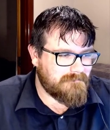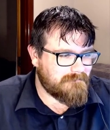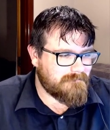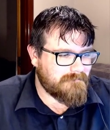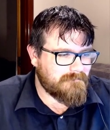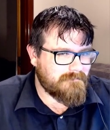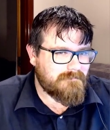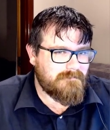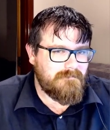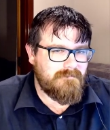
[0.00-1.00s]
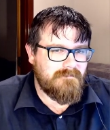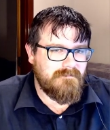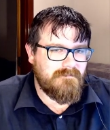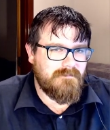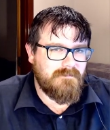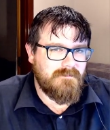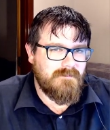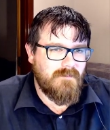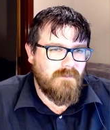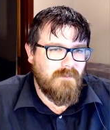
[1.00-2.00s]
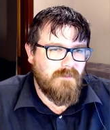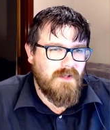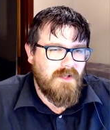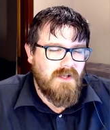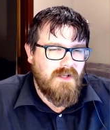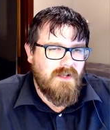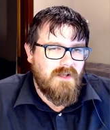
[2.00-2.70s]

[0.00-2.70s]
Nothing is said.